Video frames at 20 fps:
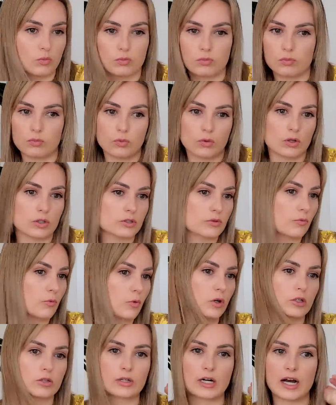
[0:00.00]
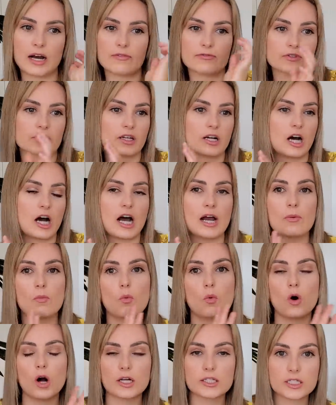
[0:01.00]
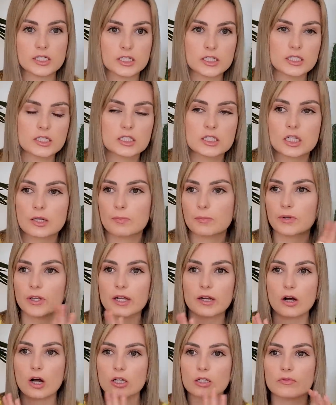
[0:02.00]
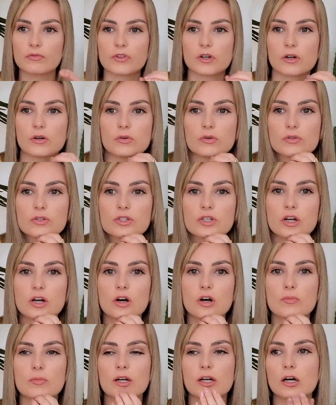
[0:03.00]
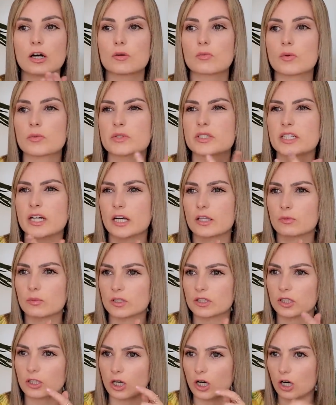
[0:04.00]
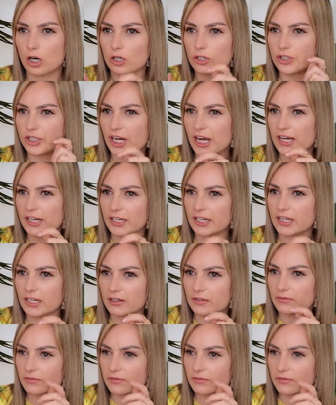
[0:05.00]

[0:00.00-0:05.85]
World of Warcraft. Like I wanted to play all of those. Oh my God, what was the other one? The carjacking?